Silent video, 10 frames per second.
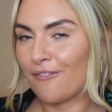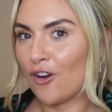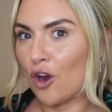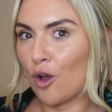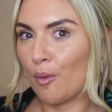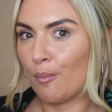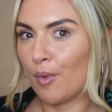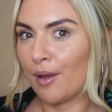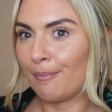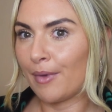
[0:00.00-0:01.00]

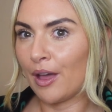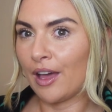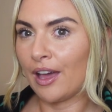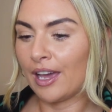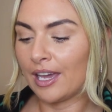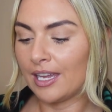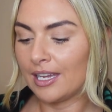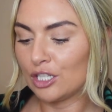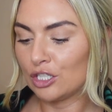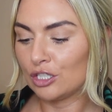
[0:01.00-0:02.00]
from
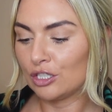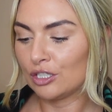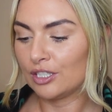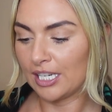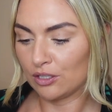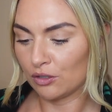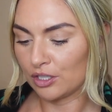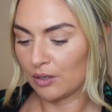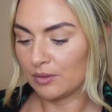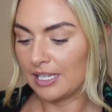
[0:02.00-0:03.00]
my TikTok
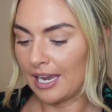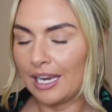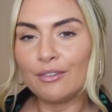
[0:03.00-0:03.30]
channel today.